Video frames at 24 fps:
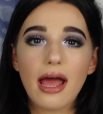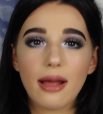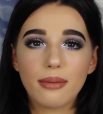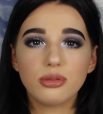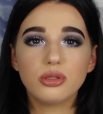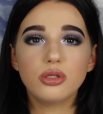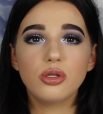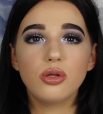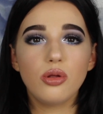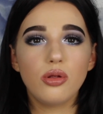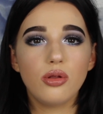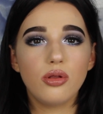
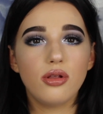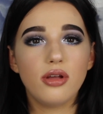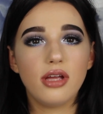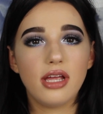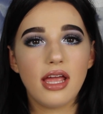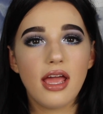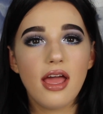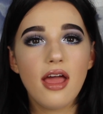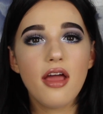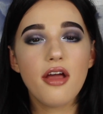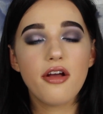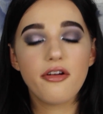
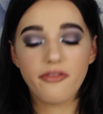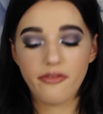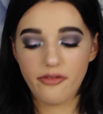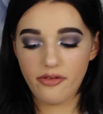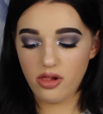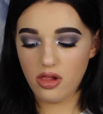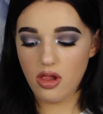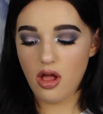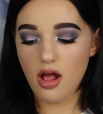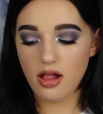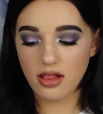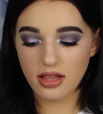absolutely
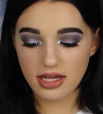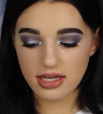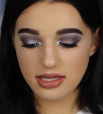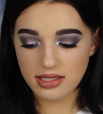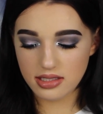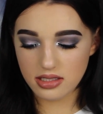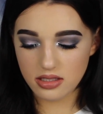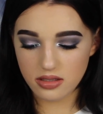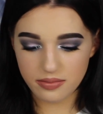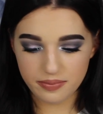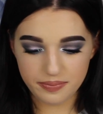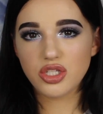
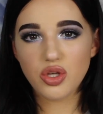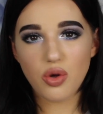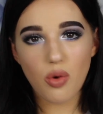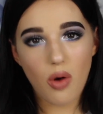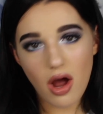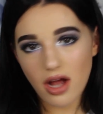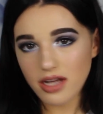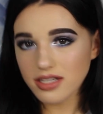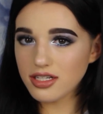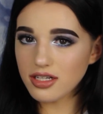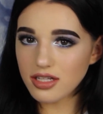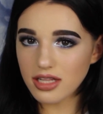flawless. So
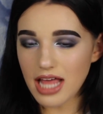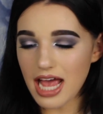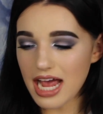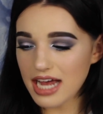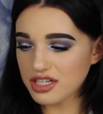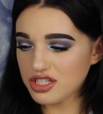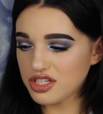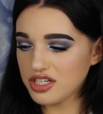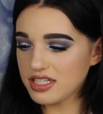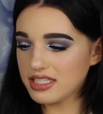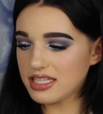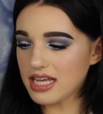on to
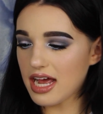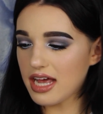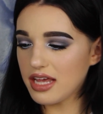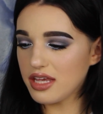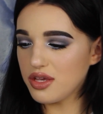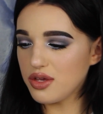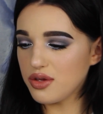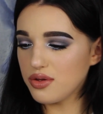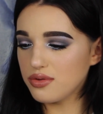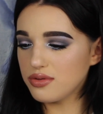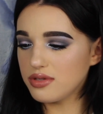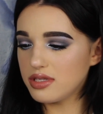lashes, I
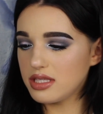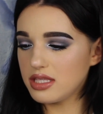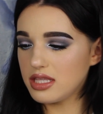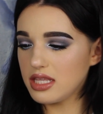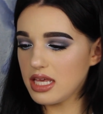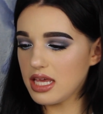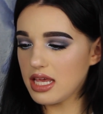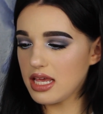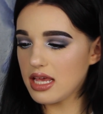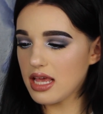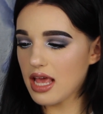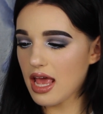used
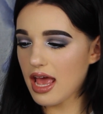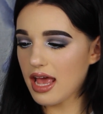the